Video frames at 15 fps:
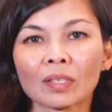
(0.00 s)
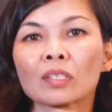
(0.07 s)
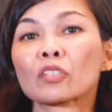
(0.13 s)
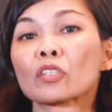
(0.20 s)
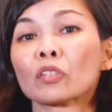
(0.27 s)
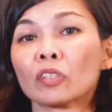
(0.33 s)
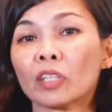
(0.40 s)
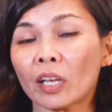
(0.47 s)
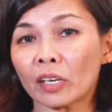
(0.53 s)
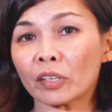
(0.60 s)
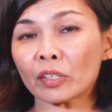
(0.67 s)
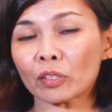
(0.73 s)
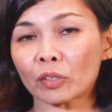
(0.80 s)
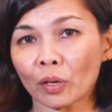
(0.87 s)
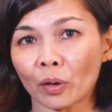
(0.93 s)
So there
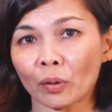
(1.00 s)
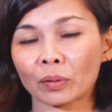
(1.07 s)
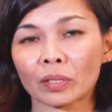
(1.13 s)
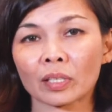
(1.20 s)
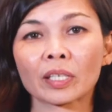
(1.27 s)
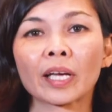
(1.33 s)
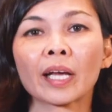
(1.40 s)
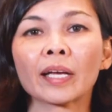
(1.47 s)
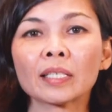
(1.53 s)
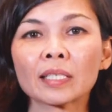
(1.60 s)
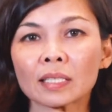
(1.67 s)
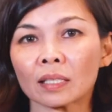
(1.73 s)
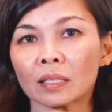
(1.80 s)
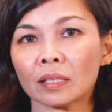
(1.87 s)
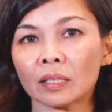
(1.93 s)
you go, the case
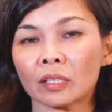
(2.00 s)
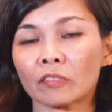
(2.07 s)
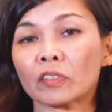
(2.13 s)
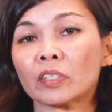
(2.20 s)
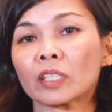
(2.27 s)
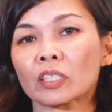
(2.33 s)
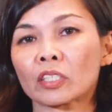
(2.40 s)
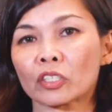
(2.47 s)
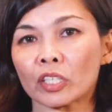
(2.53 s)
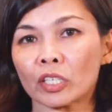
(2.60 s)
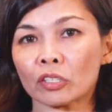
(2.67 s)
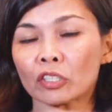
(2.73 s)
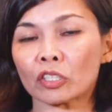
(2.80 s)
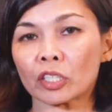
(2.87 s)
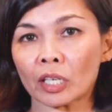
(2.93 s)
study of the
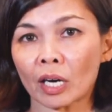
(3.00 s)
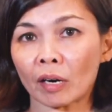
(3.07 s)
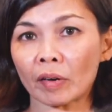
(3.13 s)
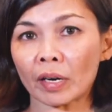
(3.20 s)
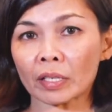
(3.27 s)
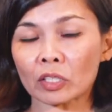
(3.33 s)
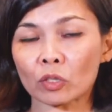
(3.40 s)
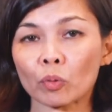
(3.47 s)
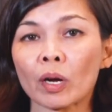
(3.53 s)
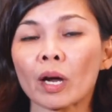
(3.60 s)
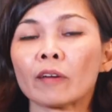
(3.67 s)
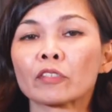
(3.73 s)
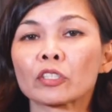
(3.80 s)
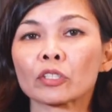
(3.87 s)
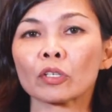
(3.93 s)
Exchange TRX, where
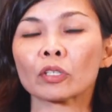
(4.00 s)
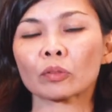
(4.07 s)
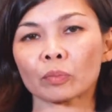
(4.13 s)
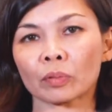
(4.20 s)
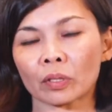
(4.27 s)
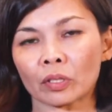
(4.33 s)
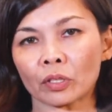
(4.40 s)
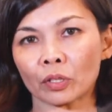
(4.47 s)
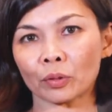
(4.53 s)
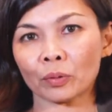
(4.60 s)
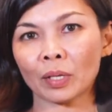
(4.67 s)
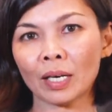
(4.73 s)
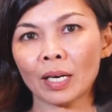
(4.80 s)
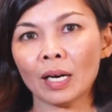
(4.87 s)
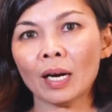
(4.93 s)
I've showed with you
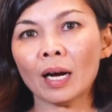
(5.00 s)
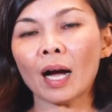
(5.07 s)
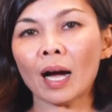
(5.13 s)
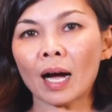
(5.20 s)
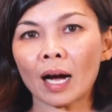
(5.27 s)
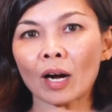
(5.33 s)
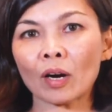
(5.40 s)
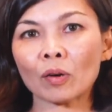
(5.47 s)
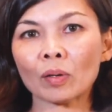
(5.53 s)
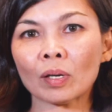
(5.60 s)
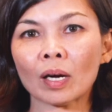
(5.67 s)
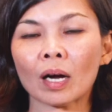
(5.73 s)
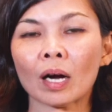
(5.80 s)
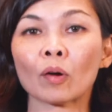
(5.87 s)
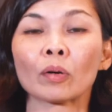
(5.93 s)
how
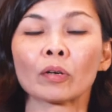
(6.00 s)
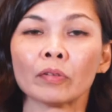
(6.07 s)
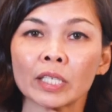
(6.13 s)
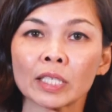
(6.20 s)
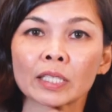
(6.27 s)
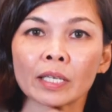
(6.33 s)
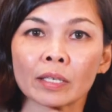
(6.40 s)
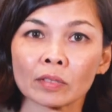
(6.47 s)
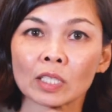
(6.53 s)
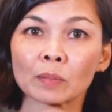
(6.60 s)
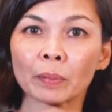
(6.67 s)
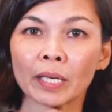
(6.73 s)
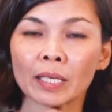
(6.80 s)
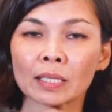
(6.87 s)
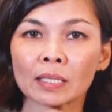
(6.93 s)
our retail
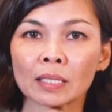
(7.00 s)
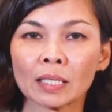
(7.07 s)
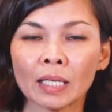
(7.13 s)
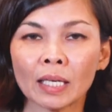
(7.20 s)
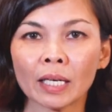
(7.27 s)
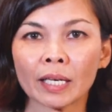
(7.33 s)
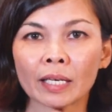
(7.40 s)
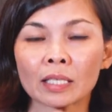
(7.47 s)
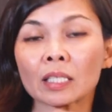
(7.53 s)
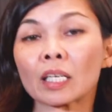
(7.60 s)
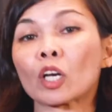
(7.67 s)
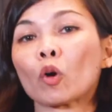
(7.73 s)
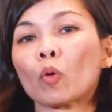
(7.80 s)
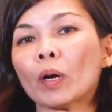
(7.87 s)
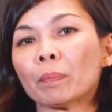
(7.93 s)
space is
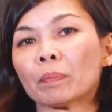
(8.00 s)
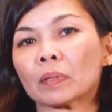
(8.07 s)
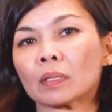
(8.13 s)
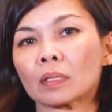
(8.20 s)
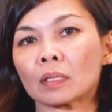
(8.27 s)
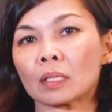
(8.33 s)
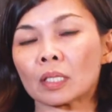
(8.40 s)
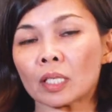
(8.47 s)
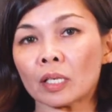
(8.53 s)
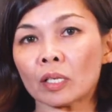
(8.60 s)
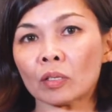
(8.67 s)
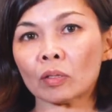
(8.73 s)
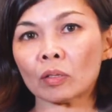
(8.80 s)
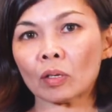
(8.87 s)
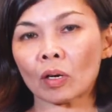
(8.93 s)
equipped to
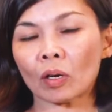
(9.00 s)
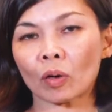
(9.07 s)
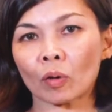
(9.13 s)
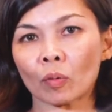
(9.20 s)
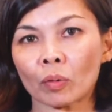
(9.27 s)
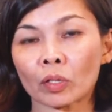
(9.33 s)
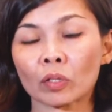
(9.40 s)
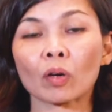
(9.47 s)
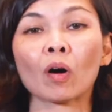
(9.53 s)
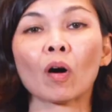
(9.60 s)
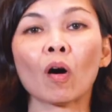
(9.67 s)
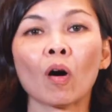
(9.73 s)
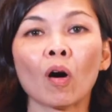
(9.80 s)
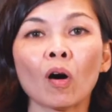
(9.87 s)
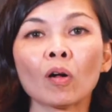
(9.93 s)
deal with
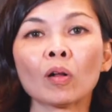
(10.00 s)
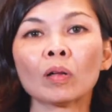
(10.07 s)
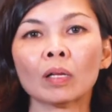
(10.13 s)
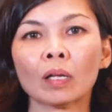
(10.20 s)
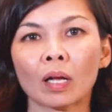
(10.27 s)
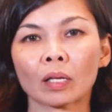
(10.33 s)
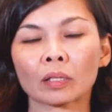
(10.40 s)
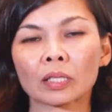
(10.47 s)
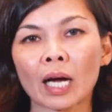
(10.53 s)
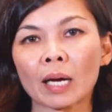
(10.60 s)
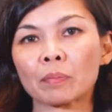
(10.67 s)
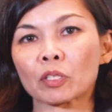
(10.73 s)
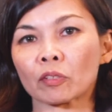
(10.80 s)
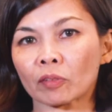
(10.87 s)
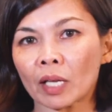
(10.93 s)
all
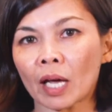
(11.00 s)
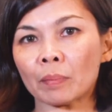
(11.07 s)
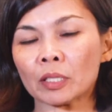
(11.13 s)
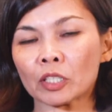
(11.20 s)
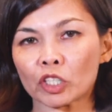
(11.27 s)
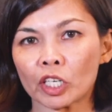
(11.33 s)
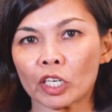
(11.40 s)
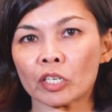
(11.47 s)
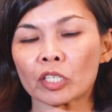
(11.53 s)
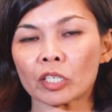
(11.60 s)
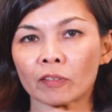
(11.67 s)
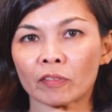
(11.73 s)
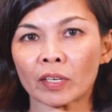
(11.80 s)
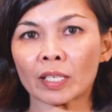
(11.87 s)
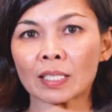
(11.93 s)
types of climate change
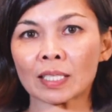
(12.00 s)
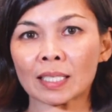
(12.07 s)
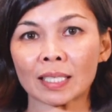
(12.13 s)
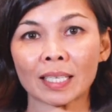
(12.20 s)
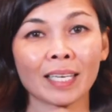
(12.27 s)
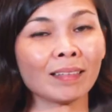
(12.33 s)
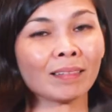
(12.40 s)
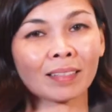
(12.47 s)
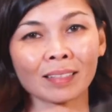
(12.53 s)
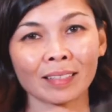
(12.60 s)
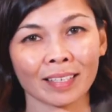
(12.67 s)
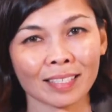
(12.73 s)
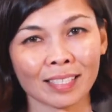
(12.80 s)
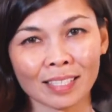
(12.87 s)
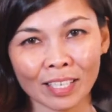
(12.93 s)
events in the
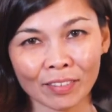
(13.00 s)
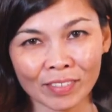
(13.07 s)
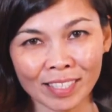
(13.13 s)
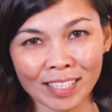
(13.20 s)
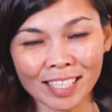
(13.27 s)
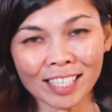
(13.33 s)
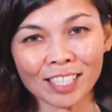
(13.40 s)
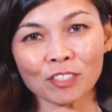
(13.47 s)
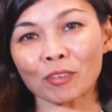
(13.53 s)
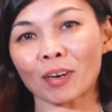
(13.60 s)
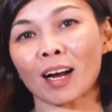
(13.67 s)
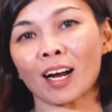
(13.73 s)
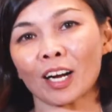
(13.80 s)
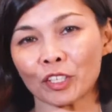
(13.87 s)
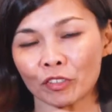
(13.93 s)
next 70 to
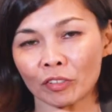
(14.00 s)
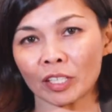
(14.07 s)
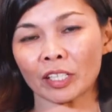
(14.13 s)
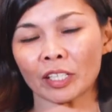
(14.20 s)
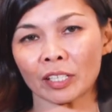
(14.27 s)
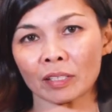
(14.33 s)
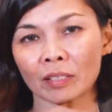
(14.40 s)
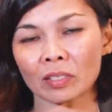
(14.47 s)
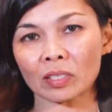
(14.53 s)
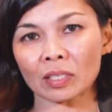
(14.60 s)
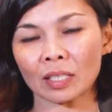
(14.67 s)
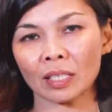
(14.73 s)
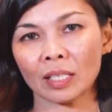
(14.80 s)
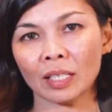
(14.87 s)
100 years.